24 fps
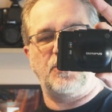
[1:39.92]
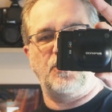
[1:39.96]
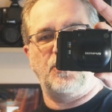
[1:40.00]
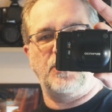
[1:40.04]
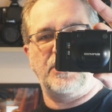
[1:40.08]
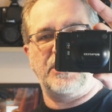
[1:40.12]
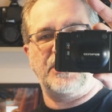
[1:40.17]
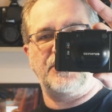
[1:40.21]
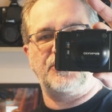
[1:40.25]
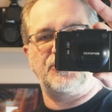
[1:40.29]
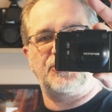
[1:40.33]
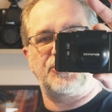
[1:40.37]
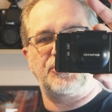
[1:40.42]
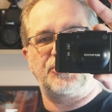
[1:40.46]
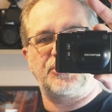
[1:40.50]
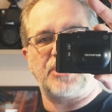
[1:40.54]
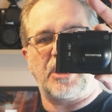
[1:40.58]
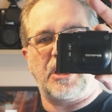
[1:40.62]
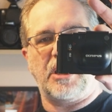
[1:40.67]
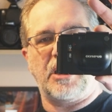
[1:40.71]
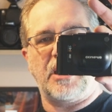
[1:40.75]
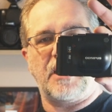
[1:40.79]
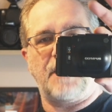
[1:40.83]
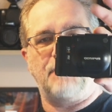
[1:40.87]
which
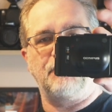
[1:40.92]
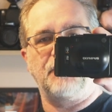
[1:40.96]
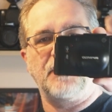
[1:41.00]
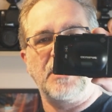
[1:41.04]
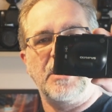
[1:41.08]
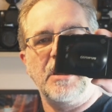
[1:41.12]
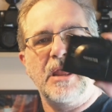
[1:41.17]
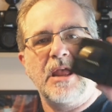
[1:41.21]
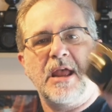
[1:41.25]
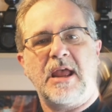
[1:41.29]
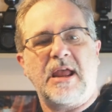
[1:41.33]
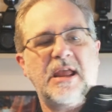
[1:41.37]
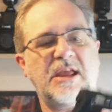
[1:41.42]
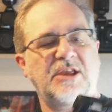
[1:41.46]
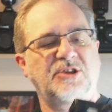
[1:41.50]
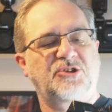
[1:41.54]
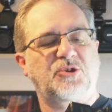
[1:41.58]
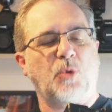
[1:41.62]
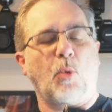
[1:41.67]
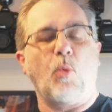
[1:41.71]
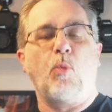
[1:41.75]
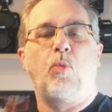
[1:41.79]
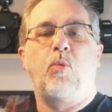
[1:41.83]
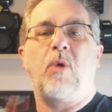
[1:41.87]

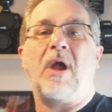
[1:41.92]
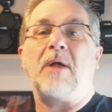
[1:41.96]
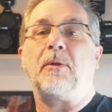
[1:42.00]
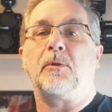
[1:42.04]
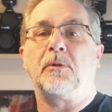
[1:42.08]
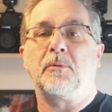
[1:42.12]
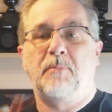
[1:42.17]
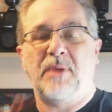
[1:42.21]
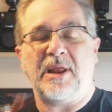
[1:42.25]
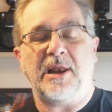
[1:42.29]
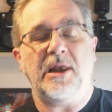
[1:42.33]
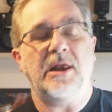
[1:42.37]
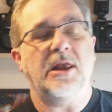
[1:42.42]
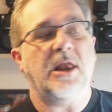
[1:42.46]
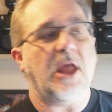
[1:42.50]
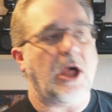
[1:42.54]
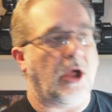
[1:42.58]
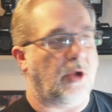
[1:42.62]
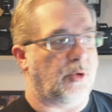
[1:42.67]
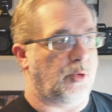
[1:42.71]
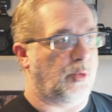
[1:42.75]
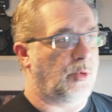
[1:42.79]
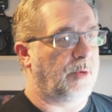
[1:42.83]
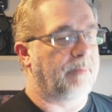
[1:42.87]
is well
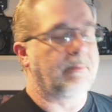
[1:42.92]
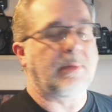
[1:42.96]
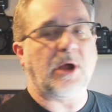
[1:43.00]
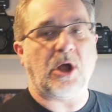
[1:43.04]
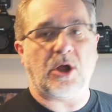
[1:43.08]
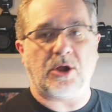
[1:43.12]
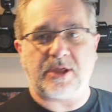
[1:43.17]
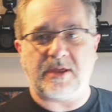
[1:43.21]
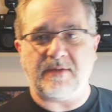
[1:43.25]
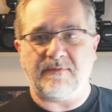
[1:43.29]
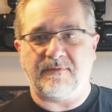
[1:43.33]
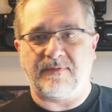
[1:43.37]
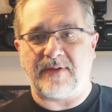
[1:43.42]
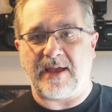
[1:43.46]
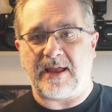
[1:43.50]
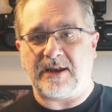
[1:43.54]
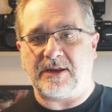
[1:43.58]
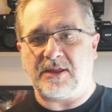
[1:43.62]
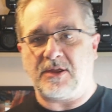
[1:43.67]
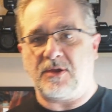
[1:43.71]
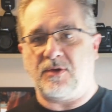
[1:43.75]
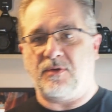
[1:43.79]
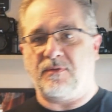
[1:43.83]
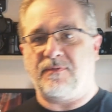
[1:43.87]
below market
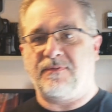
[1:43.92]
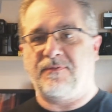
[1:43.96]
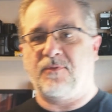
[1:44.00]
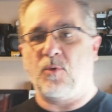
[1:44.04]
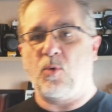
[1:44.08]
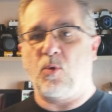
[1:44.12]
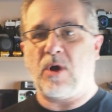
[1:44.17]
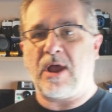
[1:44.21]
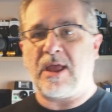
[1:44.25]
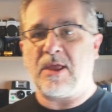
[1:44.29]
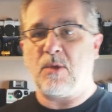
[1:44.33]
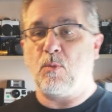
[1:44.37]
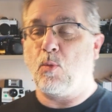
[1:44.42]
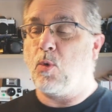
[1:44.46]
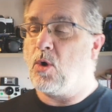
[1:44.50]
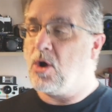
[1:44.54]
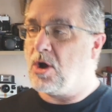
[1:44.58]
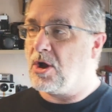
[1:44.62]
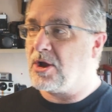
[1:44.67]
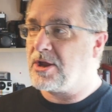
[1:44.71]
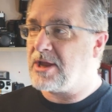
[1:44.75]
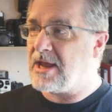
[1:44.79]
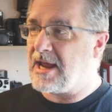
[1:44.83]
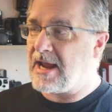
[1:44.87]
value for a
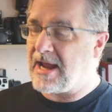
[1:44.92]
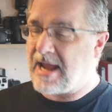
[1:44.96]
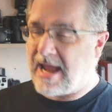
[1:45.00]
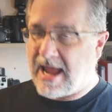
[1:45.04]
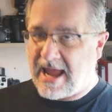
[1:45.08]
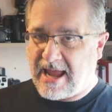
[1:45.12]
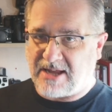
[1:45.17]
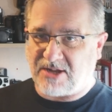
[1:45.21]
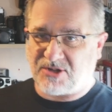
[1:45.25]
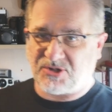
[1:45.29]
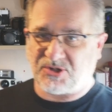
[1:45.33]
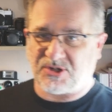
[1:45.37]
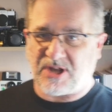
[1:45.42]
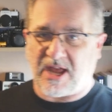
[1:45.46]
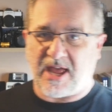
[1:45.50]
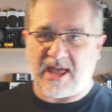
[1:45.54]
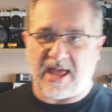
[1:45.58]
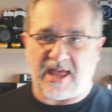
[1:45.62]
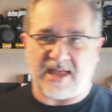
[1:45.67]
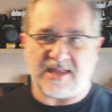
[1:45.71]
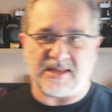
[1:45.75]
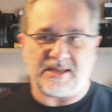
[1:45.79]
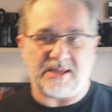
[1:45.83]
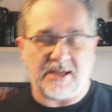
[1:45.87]
working
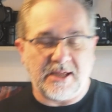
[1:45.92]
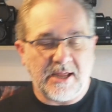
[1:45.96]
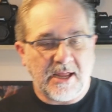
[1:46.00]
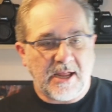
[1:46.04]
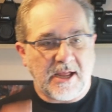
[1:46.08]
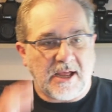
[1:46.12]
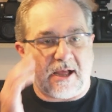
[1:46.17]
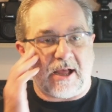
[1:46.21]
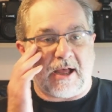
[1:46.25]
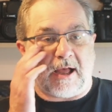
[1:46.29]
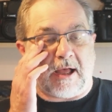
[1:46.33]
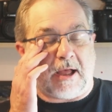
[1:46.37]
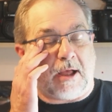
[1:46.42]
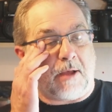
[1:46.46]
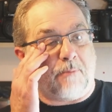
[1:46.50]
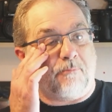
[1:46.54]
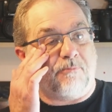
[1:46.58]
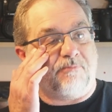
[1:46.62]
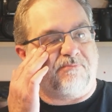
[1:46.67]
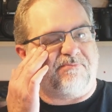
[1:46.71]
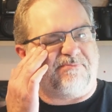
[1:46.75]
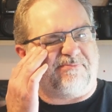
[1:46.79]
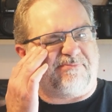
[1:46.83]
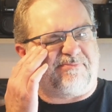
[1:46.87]
XA.
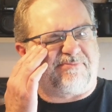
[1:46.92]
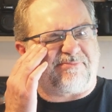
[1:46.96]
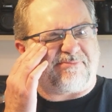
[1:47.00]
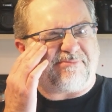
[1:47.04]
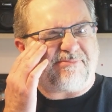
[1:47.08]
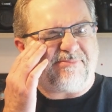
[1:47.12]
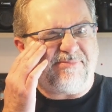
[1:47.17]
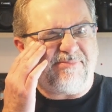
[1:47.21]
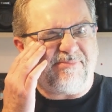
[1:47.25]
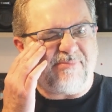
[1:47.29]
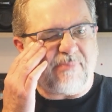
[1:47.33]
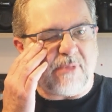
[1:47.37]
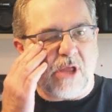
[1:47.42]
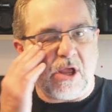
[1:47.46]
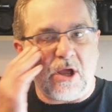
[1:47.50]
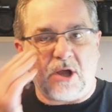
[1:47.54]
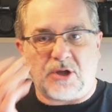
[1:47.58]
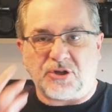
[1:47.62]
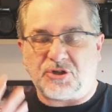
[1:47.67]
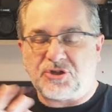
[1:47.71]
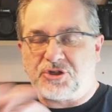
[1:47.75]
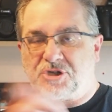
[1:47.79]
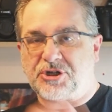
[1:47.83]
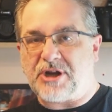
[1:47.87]

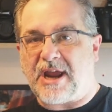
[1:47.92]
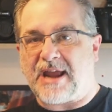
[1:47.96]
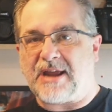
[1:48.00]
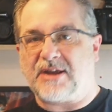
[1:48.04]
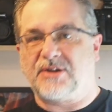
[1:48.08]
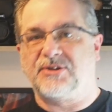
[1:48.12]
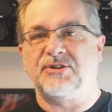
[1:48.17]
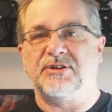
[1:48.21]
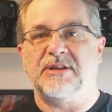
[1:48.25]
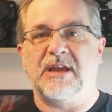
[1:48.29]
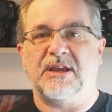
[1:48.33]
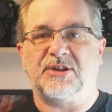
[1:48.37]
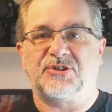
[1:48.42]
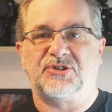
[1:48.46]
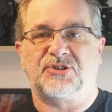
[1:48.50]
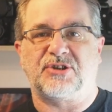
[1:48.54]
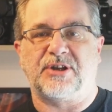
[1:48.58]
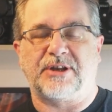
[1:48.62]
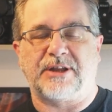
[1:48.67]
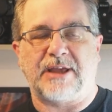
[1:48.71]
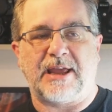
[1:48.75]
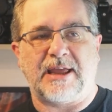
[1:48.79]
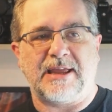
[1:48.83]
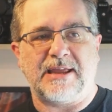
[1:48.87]
I checked
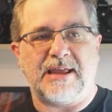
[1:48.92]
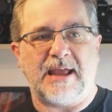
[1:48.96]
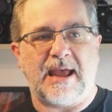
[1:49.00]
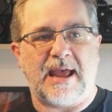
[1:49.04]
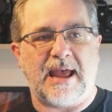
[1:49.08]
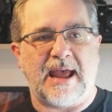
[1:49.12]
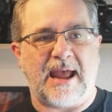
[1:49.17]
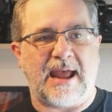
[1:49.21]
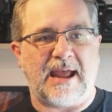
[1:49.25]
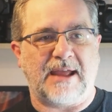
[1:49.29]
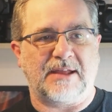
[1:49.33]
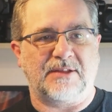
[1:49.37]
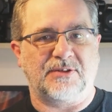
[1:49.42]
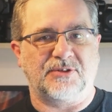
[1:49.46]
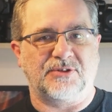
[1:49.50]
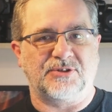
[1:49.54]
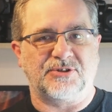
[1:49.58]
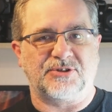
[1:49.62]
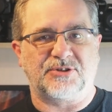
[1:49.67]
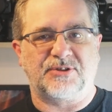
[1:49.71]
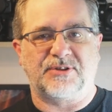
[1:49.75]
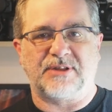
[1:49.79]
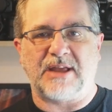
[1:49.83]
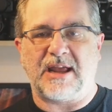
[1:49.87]
yesterday and
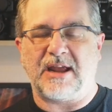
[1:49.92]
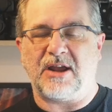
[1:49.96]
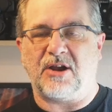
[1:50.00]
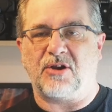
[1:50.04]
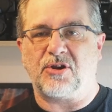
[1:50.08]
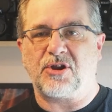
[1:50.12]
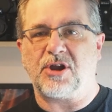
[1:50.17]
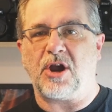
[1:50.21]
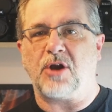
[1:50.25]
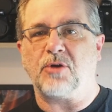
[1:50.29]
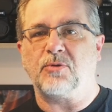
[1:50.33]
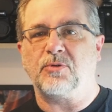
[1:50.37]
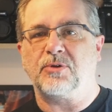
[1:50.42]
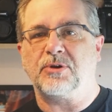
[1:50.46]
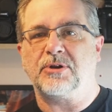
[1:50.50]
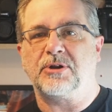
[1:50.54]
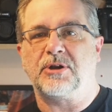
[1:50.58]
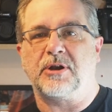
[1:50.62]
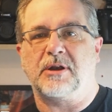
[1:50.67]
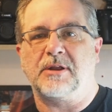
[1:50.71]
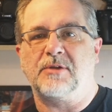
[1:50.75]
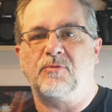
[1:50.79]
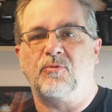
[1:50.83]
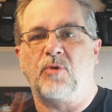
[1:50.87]
they are
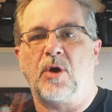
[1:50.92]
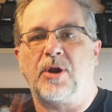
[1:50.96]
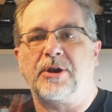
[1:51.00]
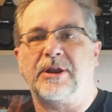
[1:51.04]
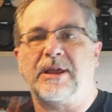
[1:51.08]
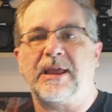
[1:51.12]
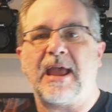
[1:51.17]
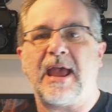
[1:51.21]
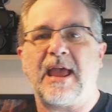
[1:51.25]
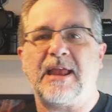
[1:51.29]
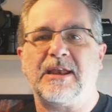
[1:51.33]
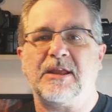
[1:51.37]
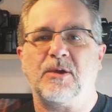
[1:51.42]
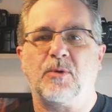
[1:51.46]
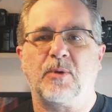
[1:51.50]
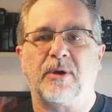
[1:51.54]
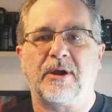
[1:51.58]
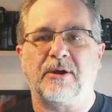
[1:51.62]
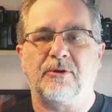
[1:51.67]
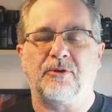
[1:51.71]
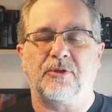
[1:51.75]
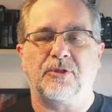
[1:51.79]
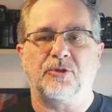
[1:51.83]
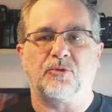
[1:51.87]
currently running
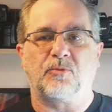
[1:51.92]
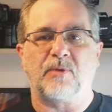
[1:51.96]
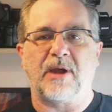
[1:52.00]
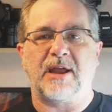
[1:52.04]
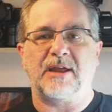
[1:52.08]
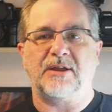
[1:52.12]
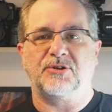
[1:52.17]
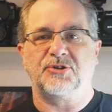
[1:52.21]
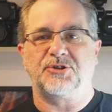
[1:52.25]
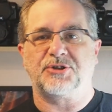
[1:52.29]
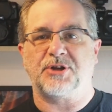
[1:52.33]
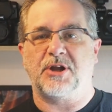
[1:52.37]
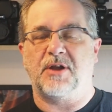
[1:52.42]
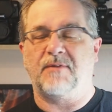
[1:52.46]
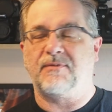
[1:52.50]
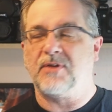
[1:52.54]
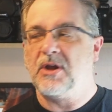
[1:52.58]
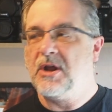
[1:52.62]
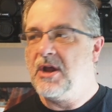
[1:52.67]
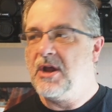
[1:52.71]
anywhere in the range of,